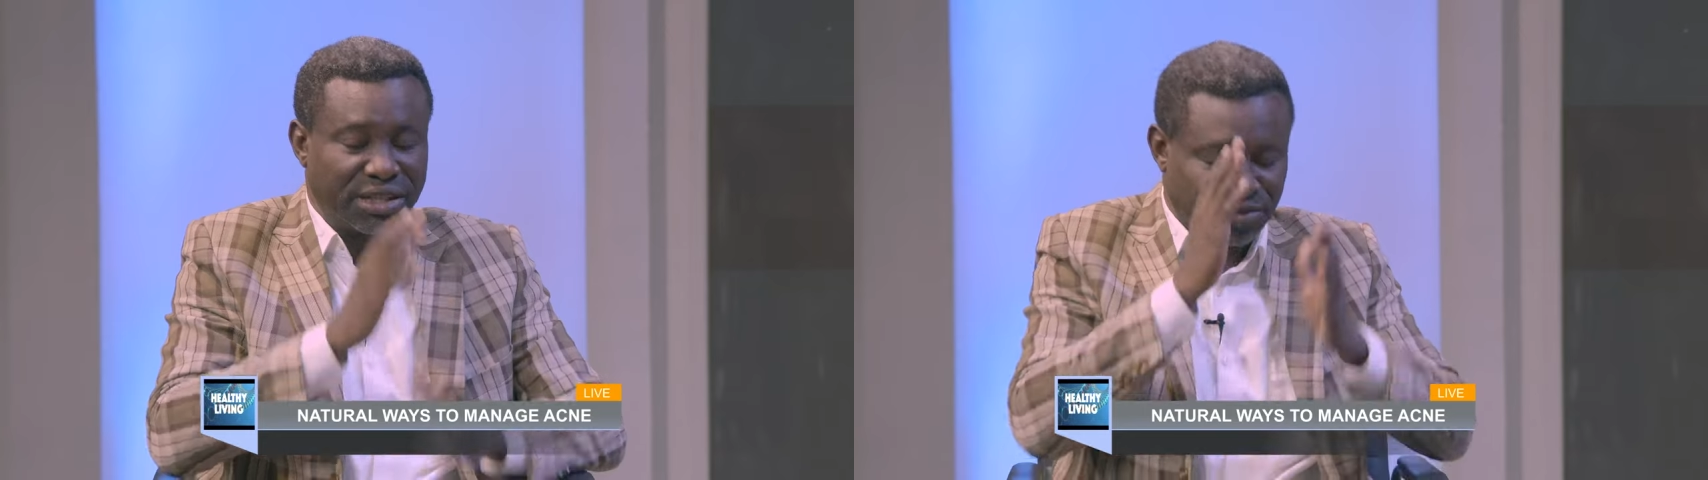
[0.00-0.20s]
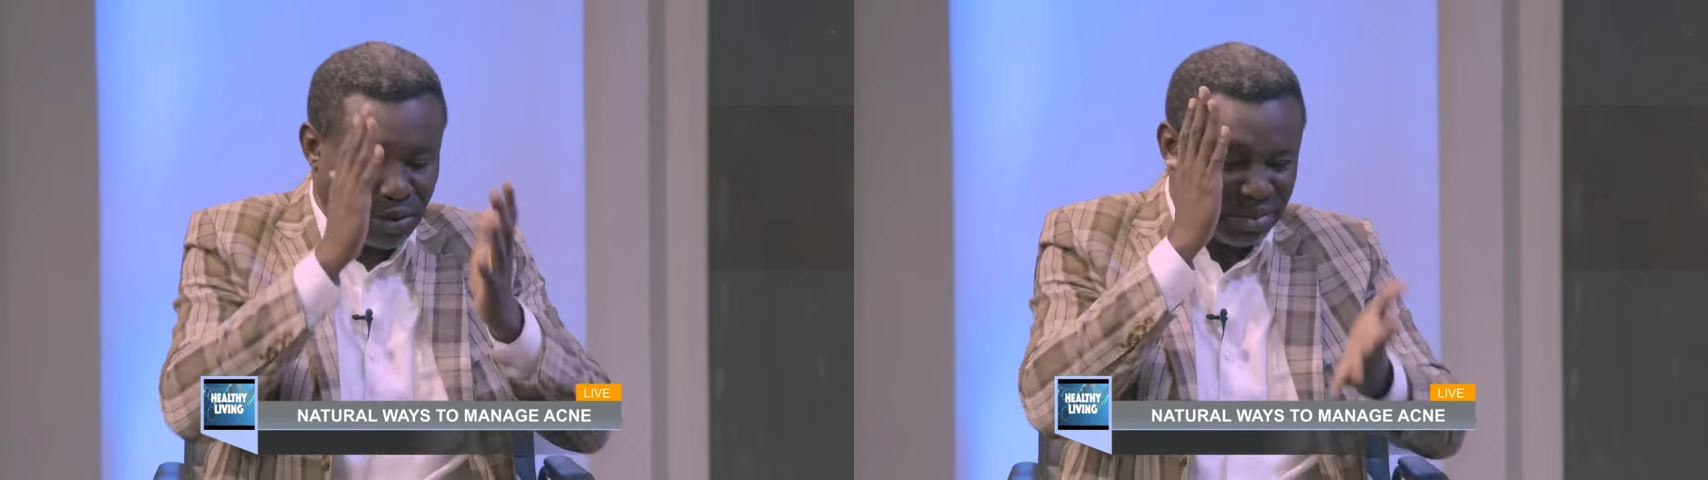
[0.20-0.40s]

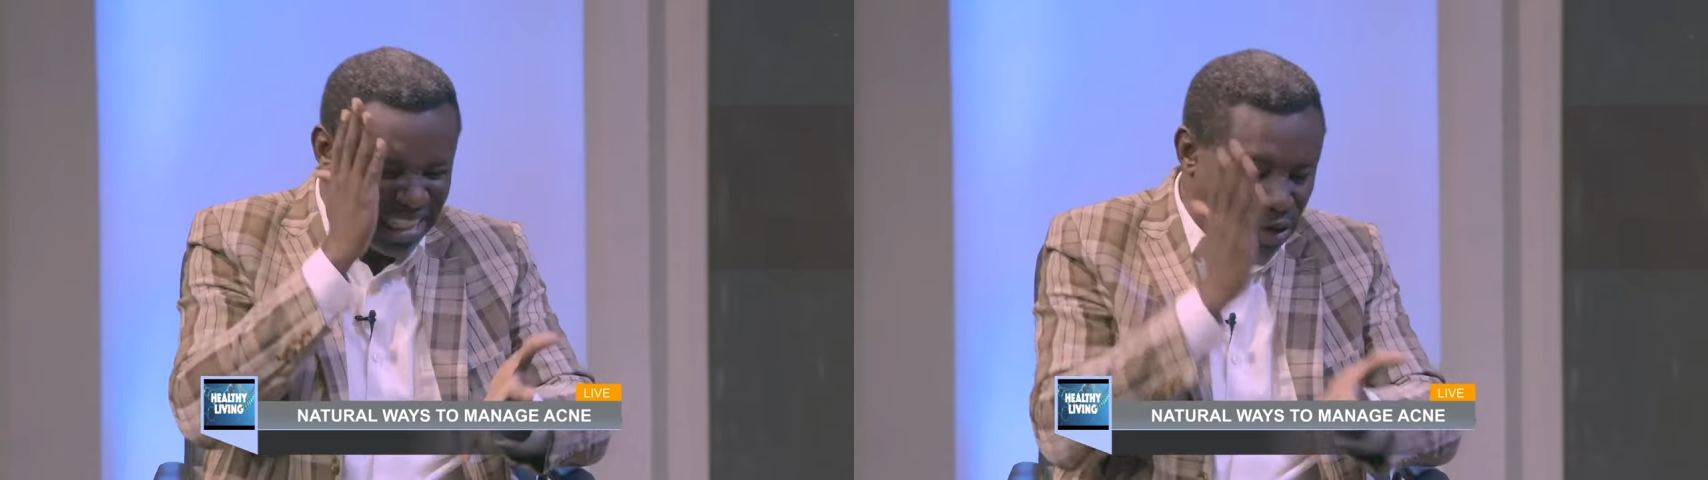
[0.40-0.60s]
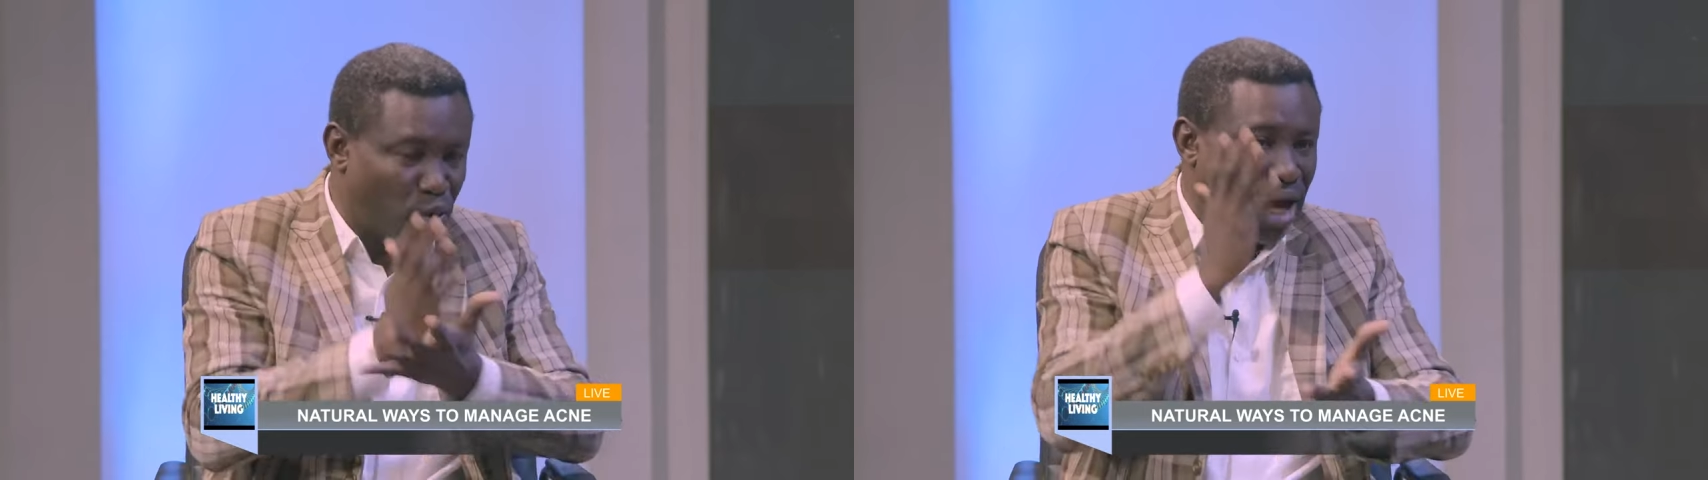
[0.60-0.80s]
from
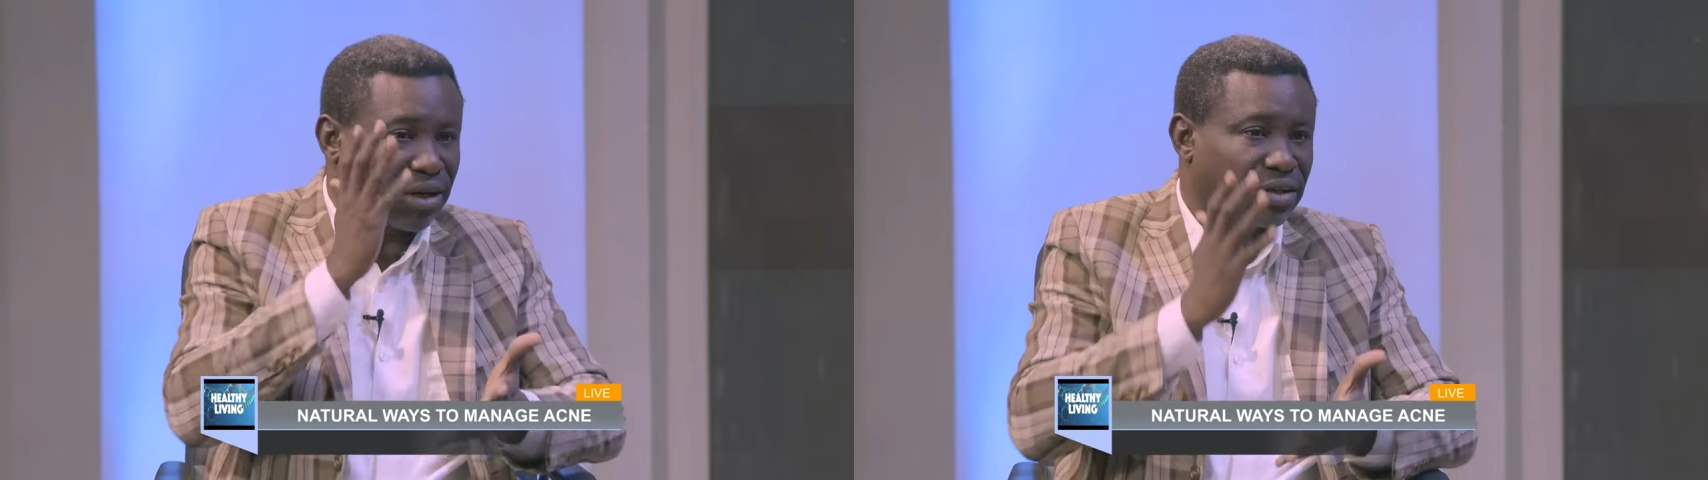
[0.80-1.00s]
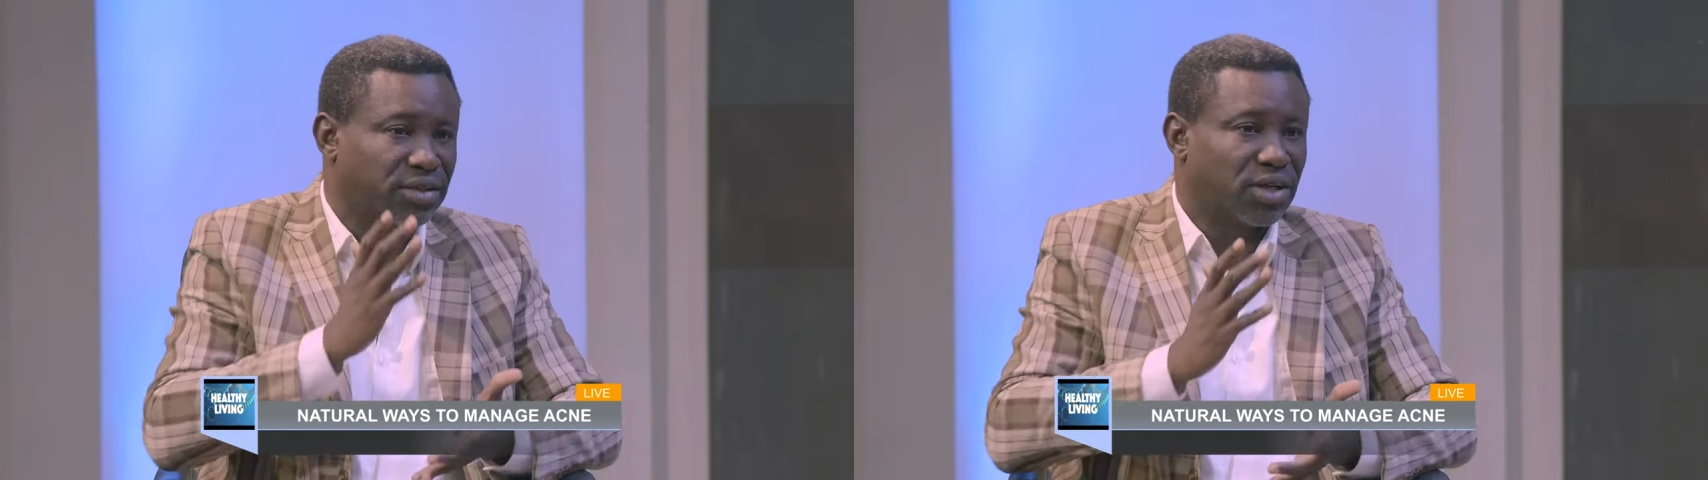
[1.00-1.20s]
day one
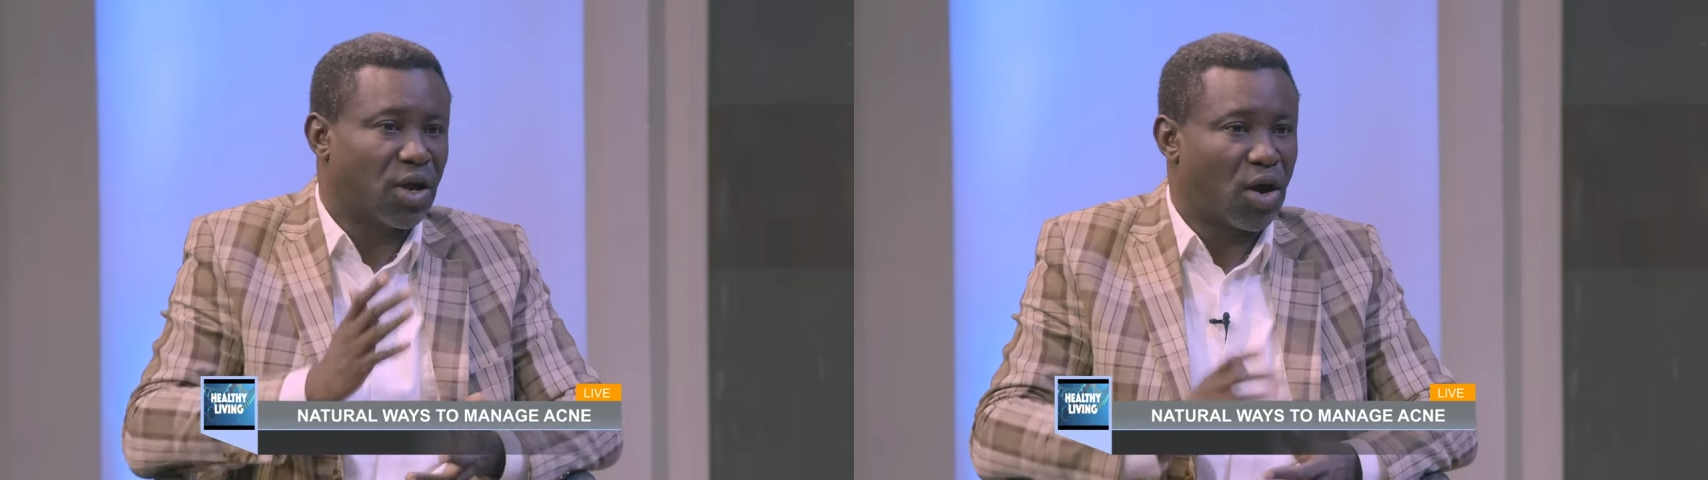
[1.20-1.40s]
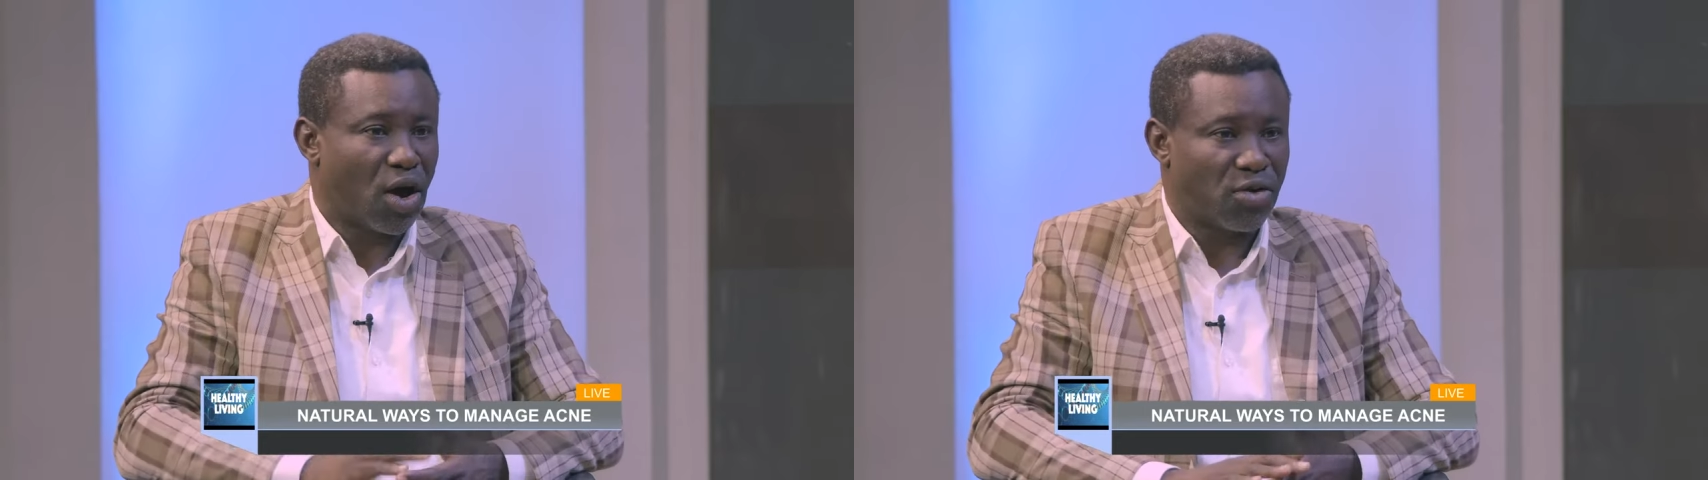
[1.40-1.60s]

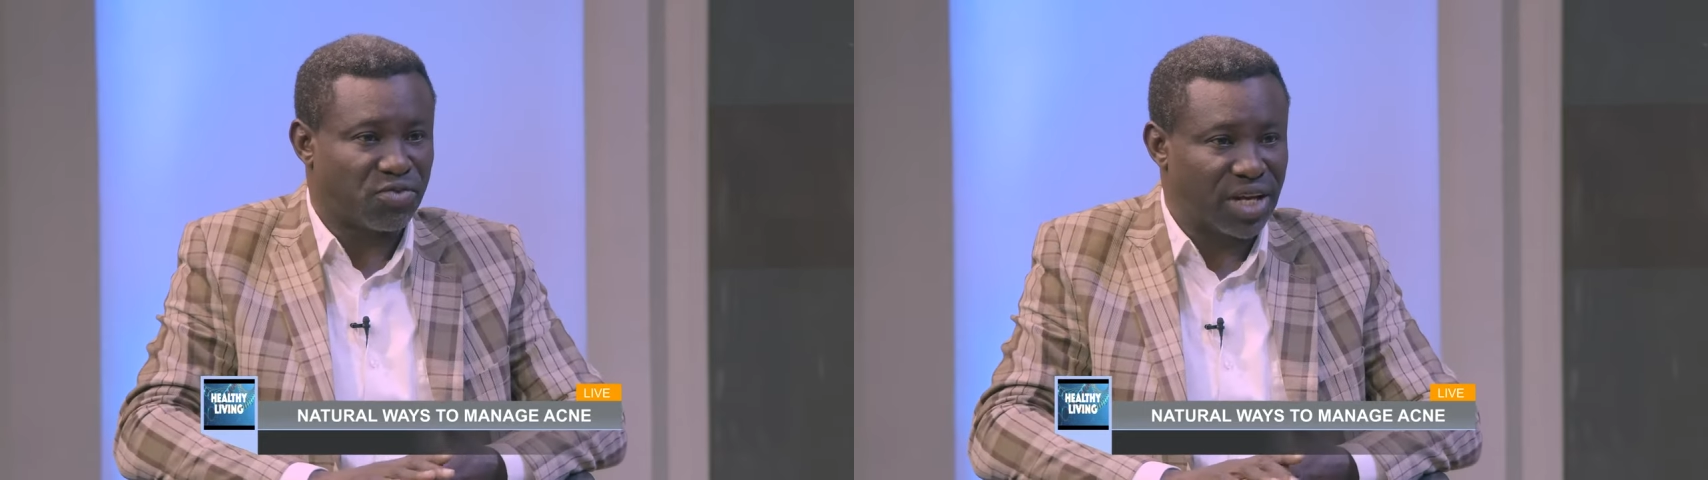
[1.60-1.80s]
of